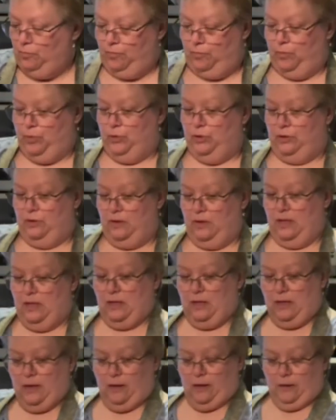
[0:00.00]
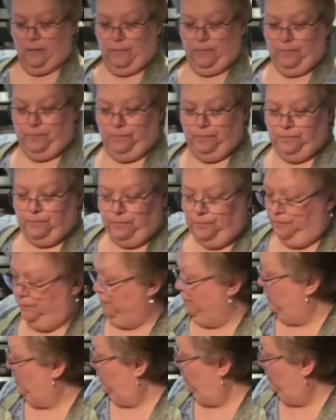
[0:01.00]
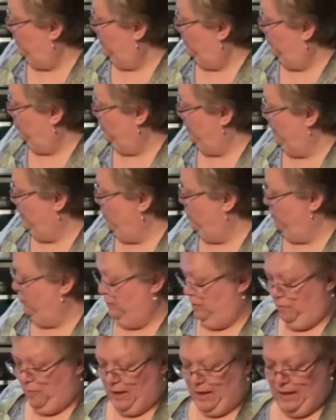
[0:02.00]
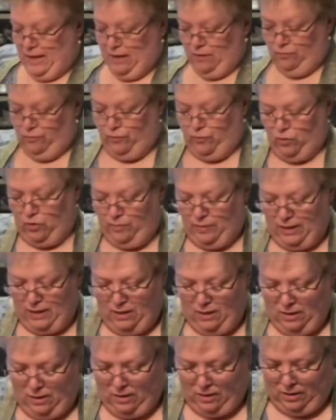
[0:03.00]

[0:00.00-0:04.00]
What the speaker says: put the, bring over the pan for me.